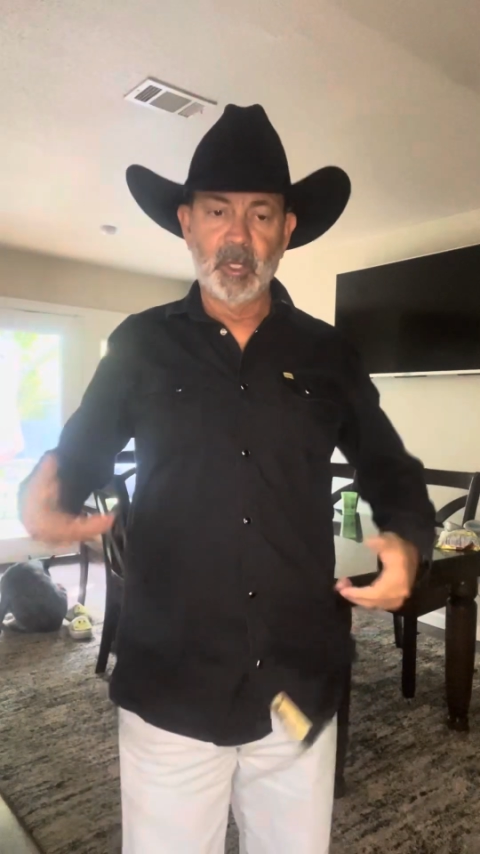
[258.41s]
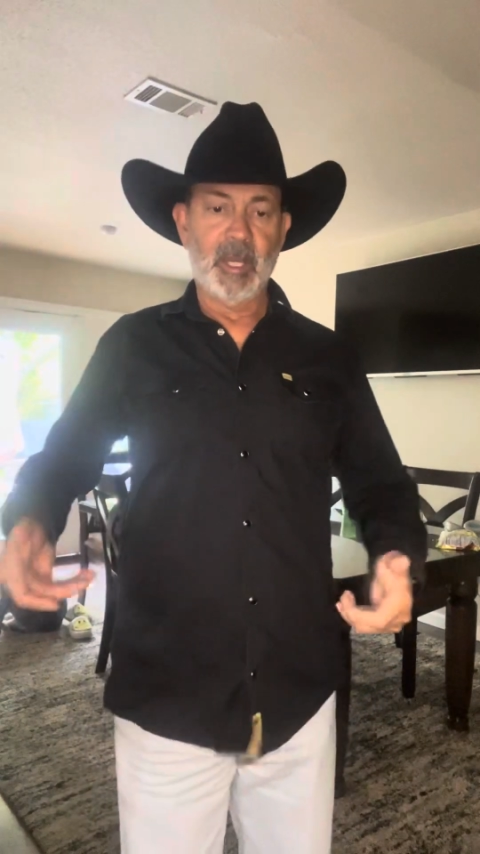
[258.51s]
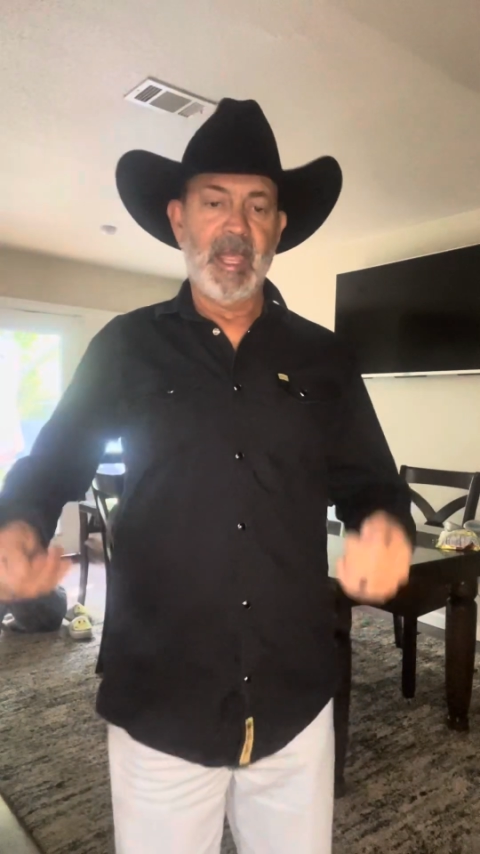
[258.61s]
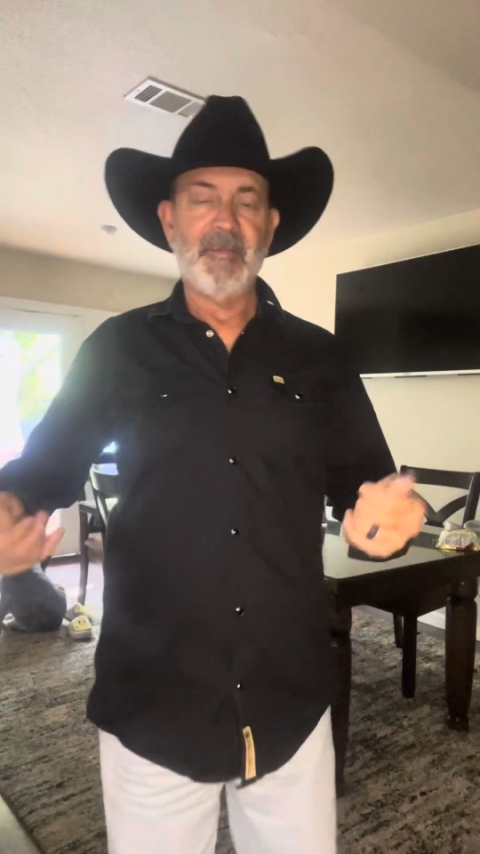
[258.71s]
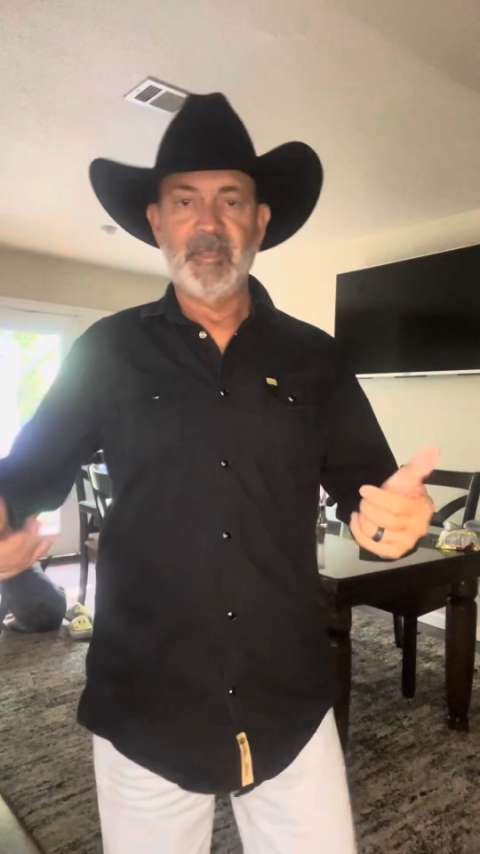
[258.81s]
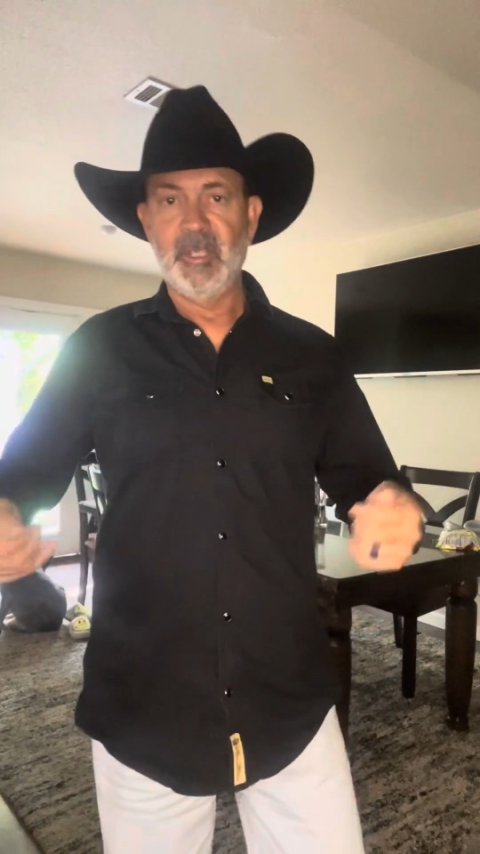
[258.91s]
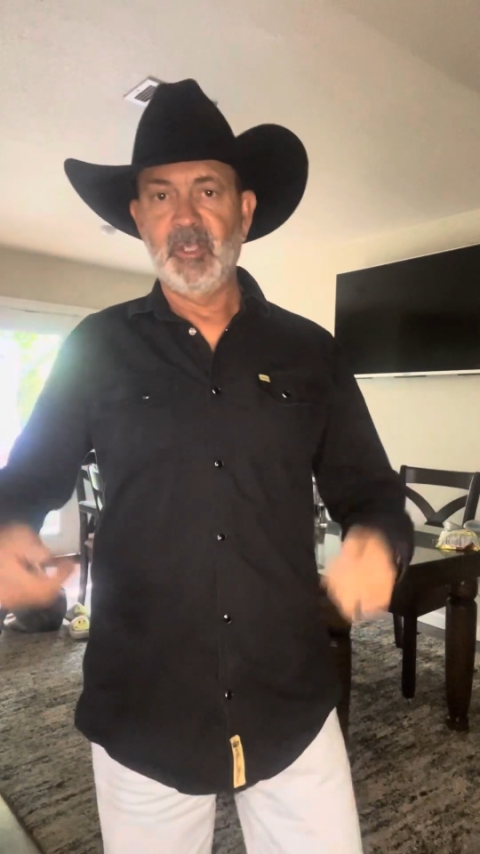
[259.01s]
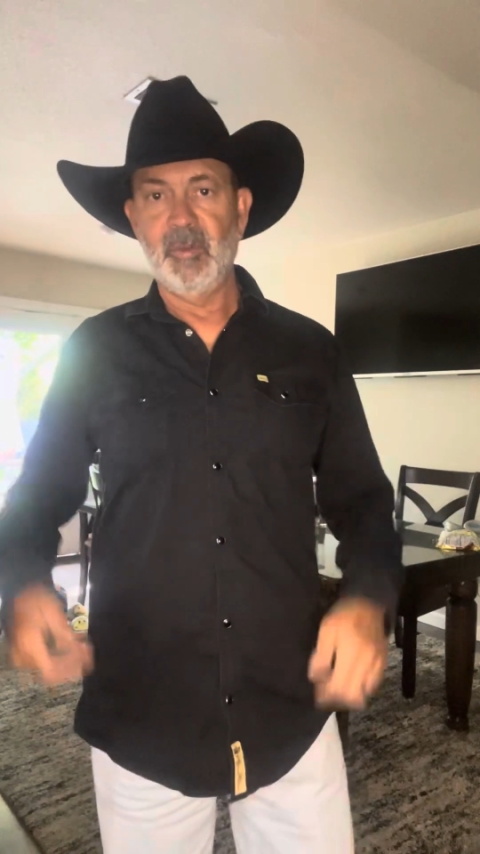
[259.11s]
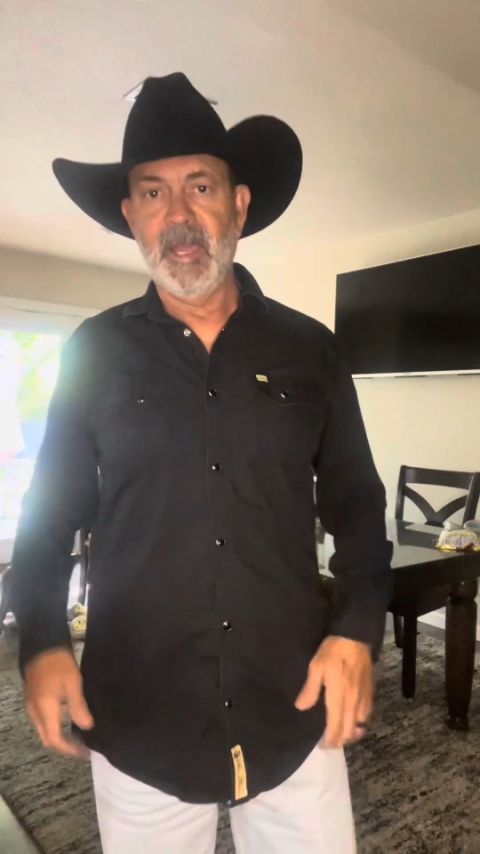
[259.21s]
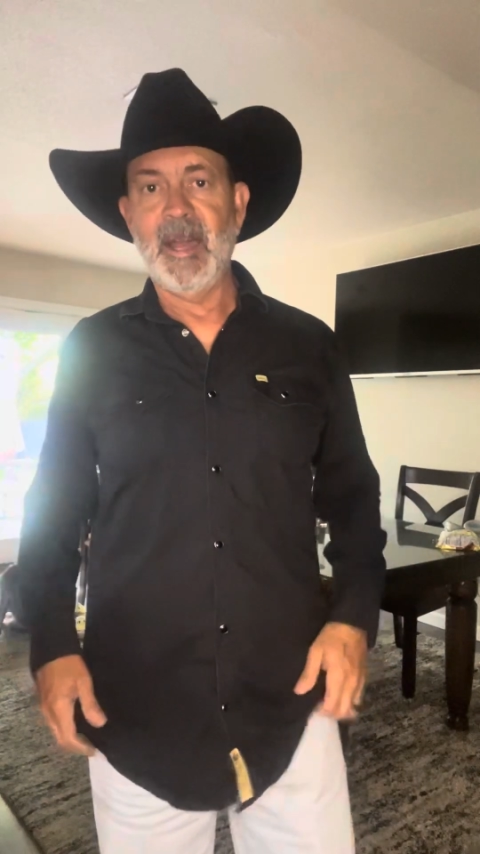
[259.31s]
going to have to get
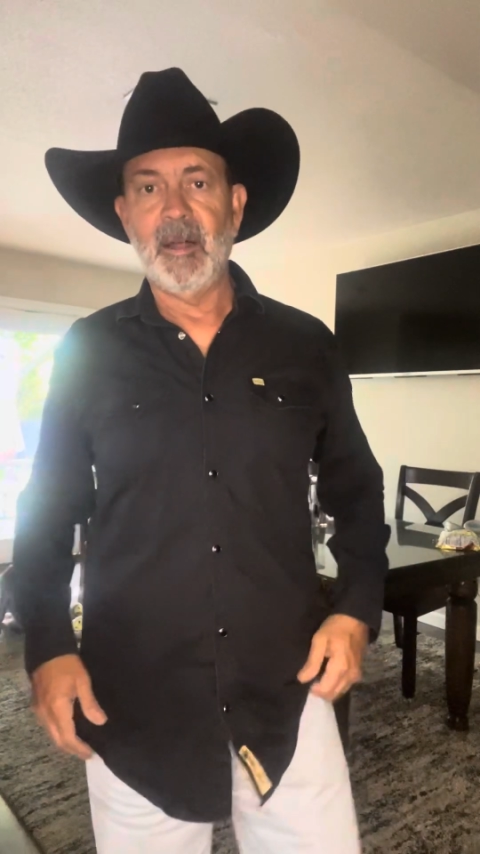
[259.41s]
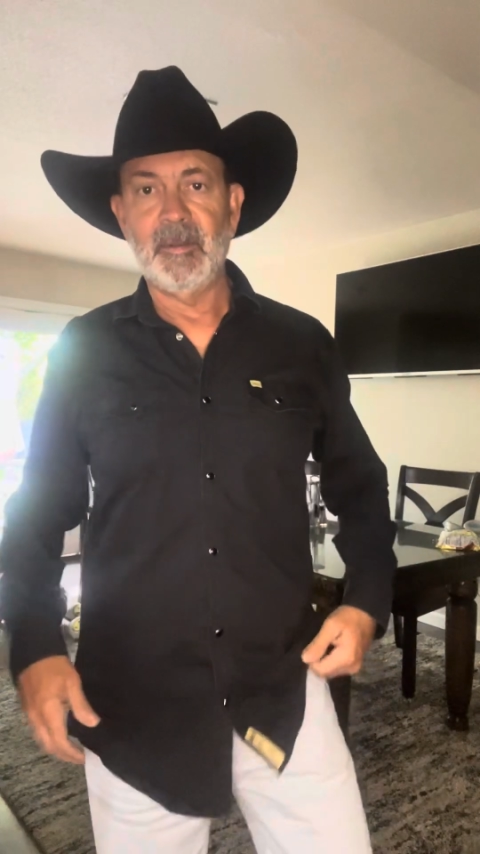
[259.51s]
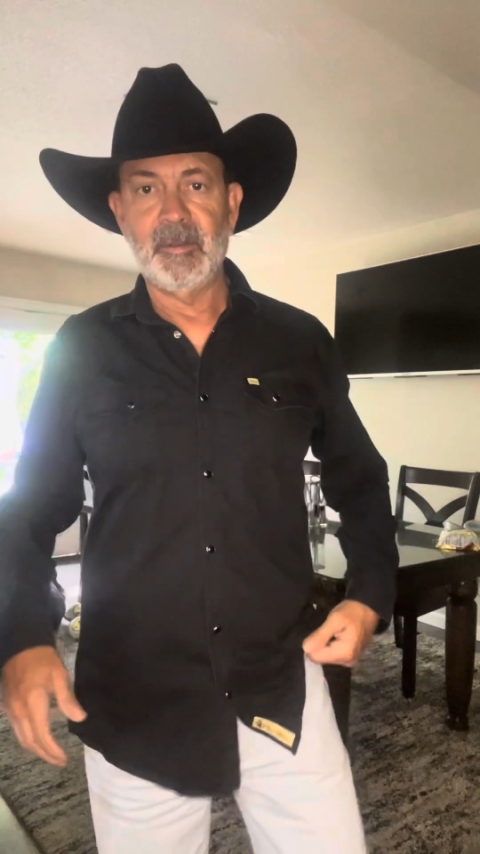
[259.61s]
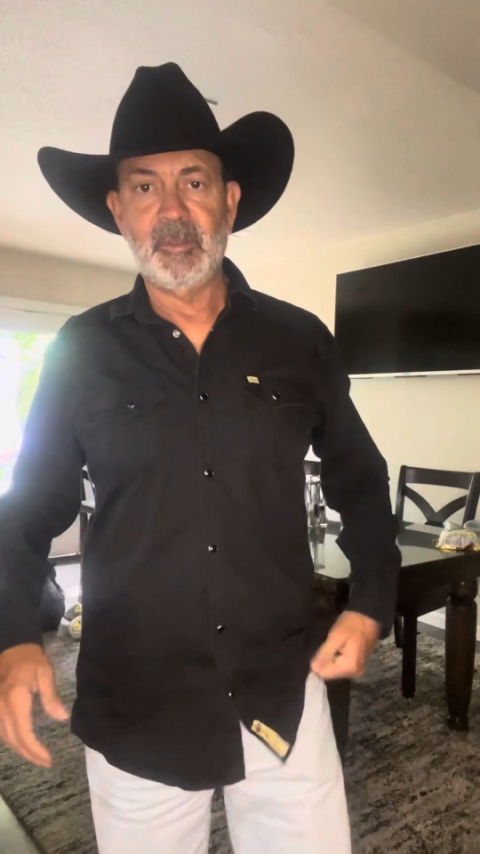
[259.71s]
you out.